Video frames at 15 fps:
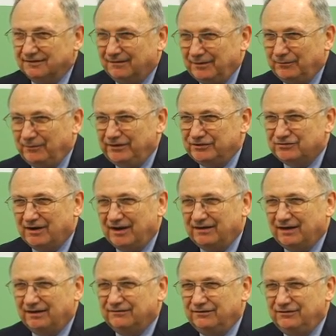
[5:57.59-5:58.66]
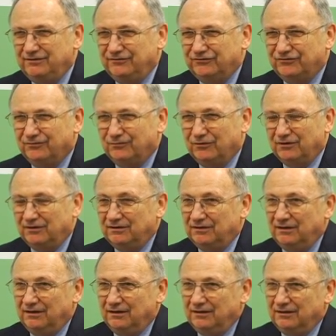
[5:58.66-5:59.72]
I mean, we try not to use the word
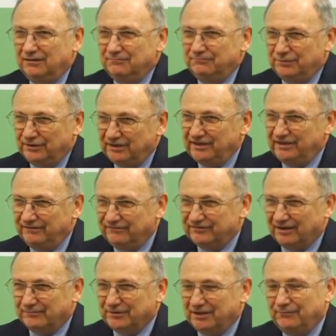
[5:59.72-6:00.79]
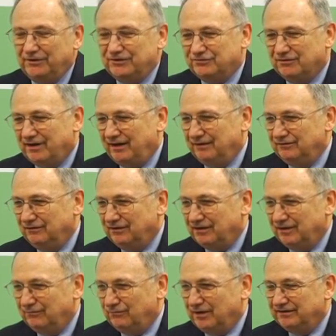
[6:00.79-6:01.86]
believe something. We try and
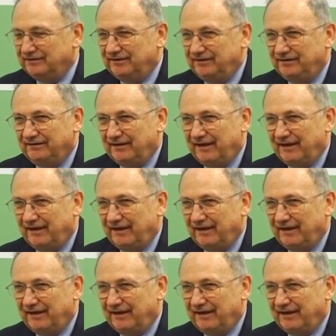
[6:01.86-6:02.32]
look at what the